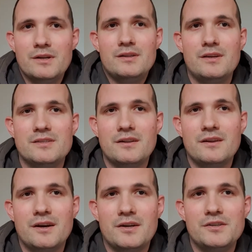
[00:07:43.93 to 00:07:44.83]
There's
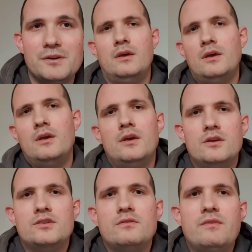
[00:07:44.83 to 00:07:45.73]
nothing I can do.
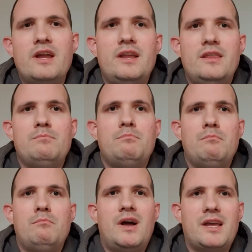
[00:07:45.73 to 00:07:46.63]
So really,
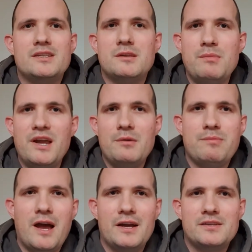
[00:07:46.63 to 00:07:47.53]
I guess the main
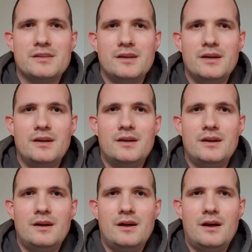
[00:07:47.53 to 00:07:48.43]
impacts that
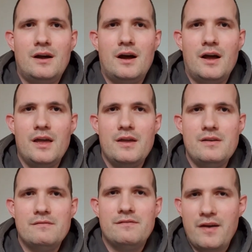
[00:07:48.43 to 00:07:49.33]

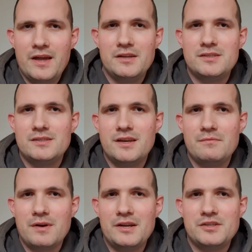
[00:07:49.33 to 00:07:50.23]
I face in
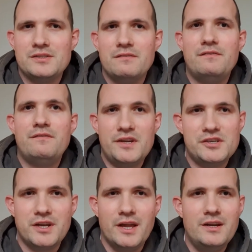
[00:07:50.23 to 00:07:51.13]
relation to
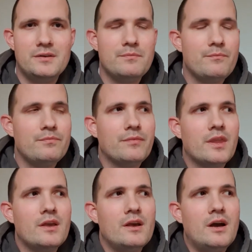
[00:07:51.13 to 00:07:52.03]
fishing,
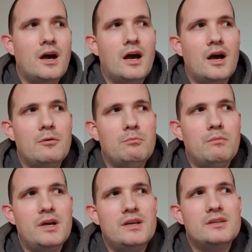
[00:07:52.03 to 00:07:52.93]

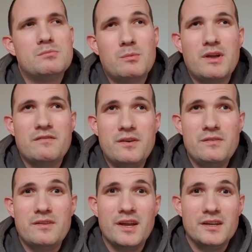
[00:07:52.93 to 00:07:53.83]
there's probably a few
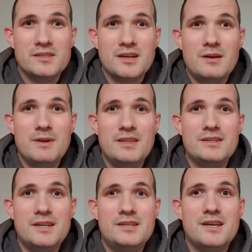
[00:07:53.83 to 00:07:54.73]
things. I mean, the
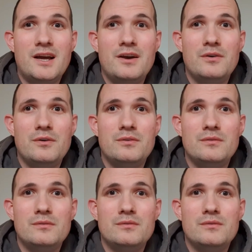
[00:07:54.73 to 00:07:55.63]

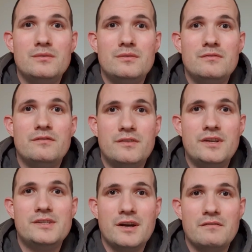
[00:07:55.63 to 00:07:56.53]
detailed
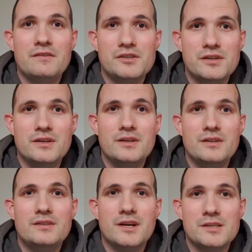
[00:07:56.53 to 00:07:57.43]
vision
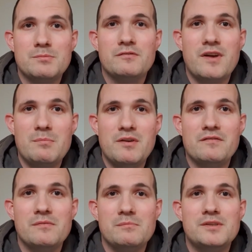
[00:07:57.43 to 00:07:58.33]
does prevent me
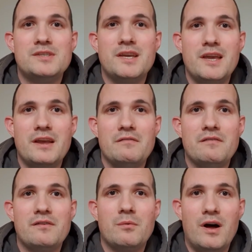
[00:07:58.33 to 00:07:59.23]
from seeing
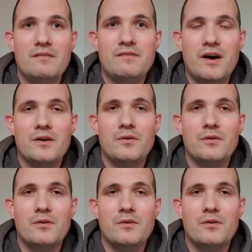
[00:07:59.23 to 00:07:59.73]
quite far